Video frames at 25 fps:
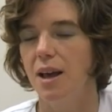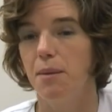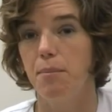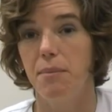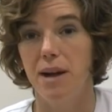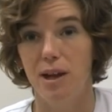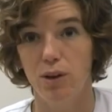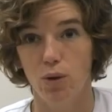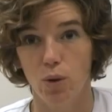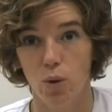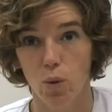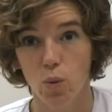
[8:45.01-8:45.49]

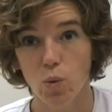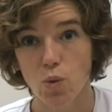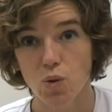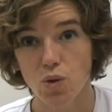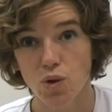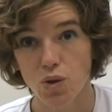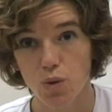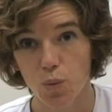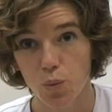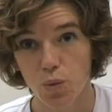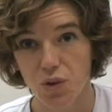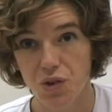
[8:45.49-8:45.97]

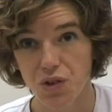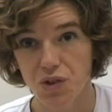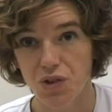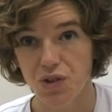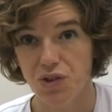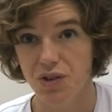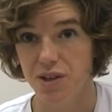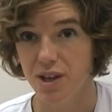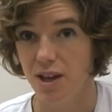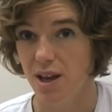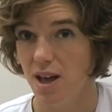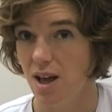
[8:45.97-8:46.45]
mannose, which
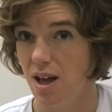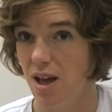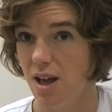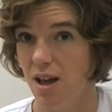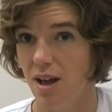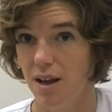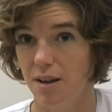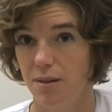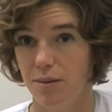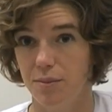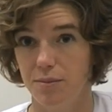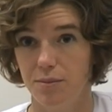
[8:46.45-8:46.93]
is
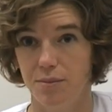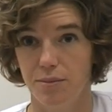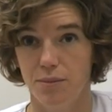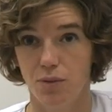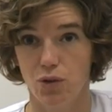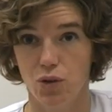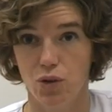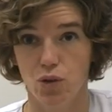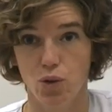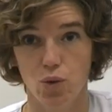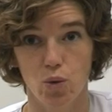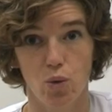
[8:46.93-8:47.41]
a
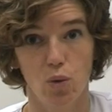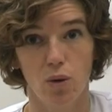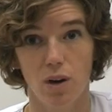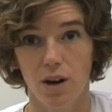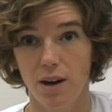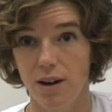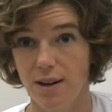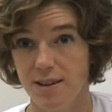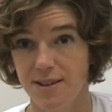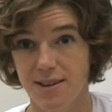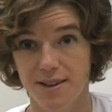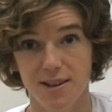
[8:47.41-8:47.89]
um,
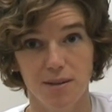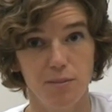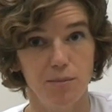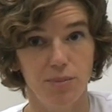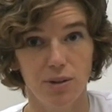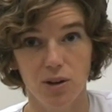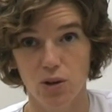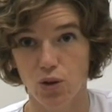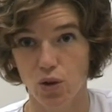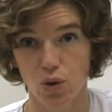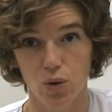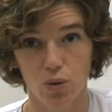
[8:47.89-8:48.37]
sugar, a
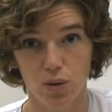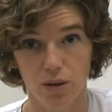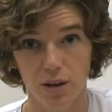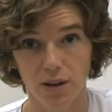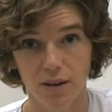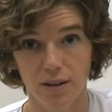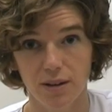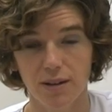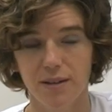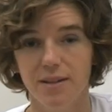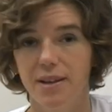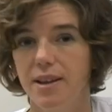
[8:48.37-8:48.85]
simple sugar.